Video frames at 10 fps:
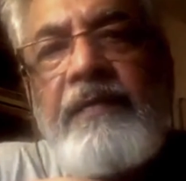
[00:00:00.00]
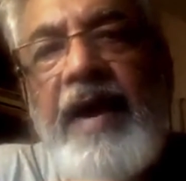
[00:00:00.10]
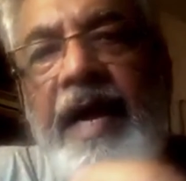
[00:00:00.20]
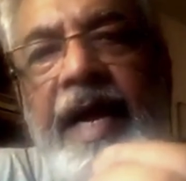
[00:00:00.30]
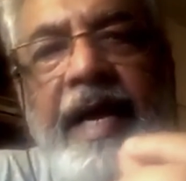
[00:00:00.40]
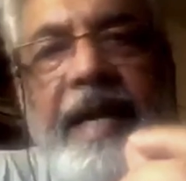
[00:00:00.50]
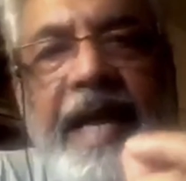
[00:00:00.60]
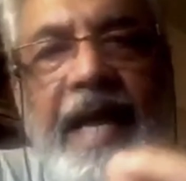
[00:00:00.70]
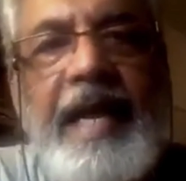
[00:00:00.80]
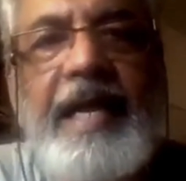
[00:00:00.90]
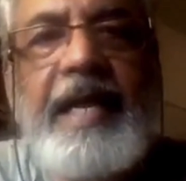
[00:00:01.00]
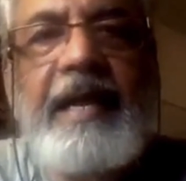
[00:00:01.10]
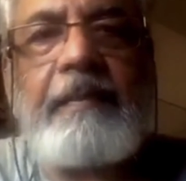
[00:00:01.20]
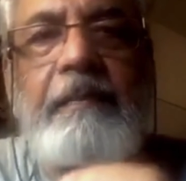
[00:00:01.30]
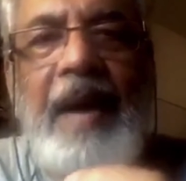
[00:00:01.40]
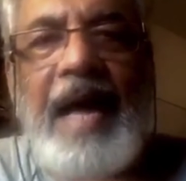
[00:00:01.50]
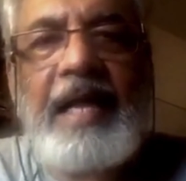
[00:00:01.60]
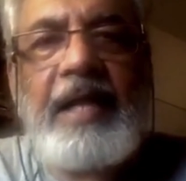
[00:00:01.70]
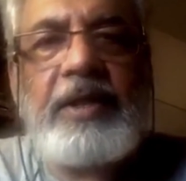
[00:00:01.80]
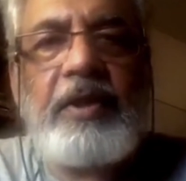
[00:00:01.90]
very delicate
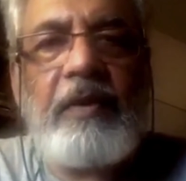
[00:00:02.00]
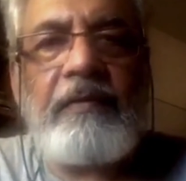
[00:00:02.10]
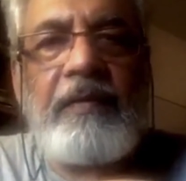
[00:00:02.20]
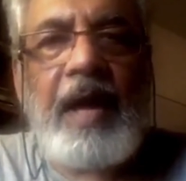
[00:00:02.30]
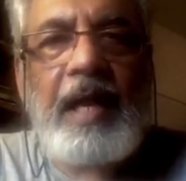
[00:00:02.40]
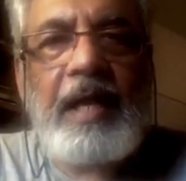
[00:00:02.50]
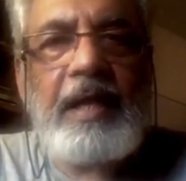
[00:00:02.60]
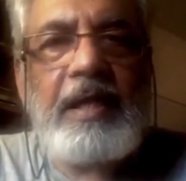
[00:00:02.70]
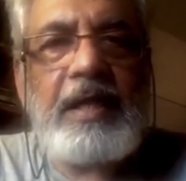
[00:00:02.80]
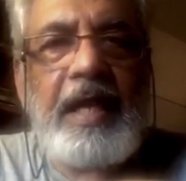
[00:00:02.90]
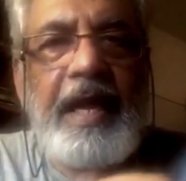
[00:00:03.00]
balance of colors and